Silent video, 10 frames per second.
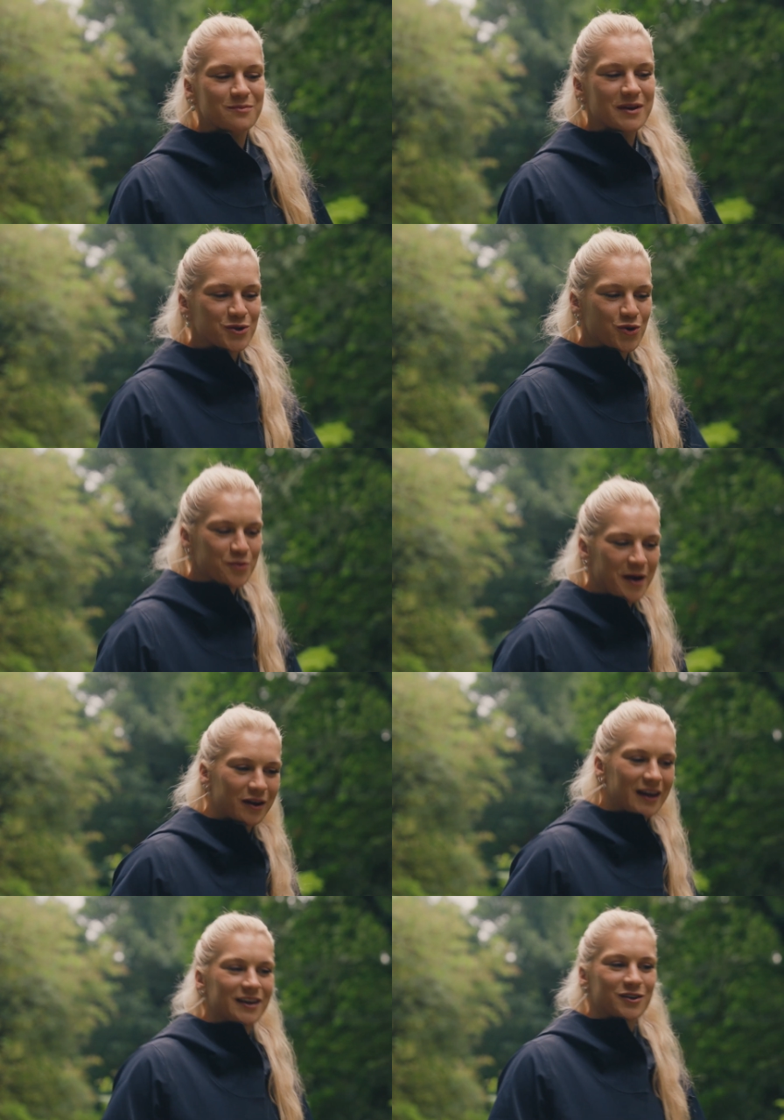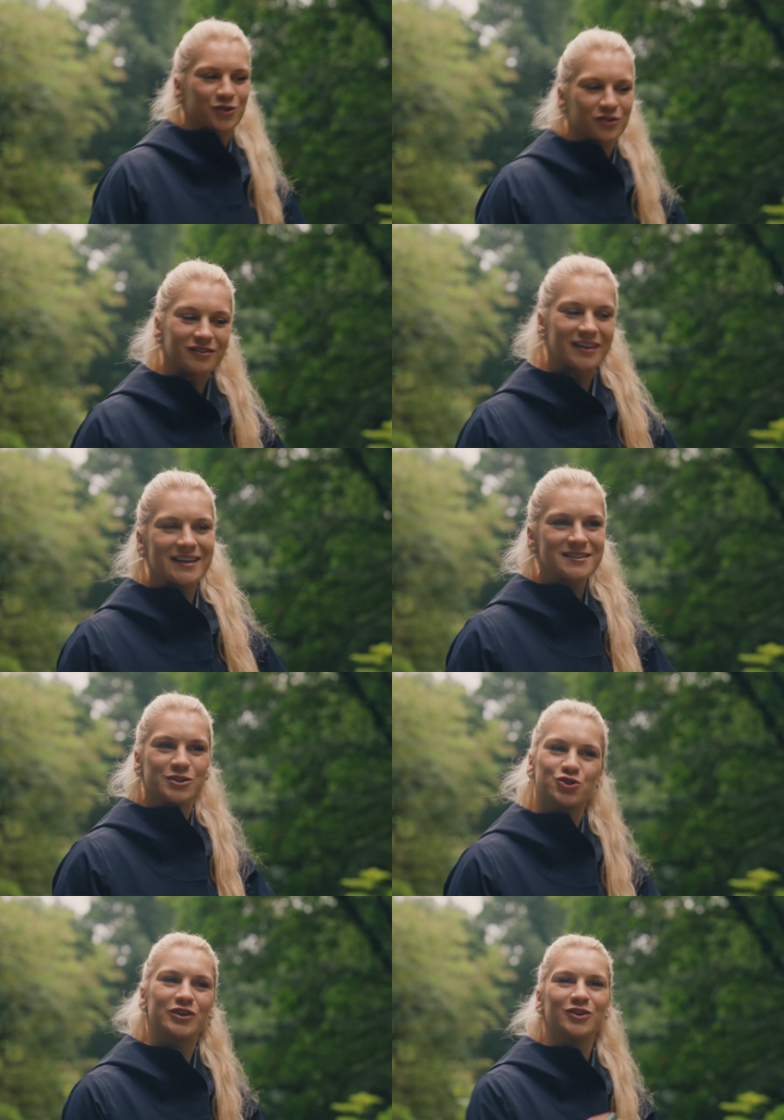and me talk about like things that
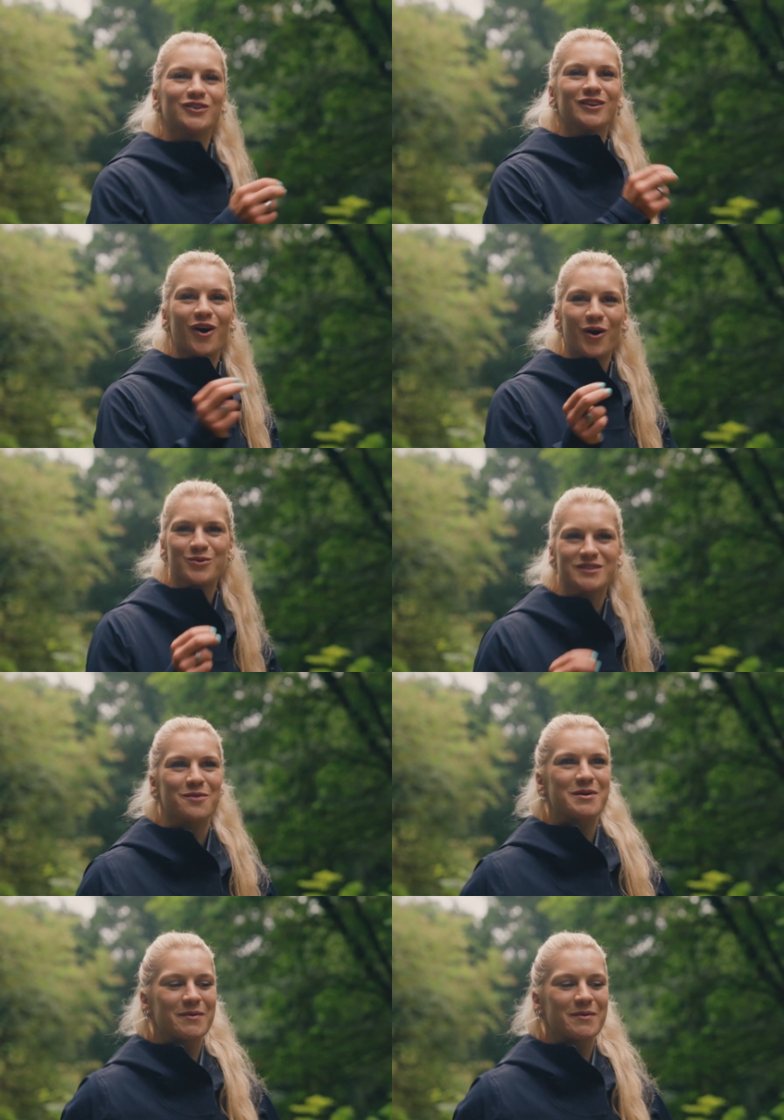drill holes out my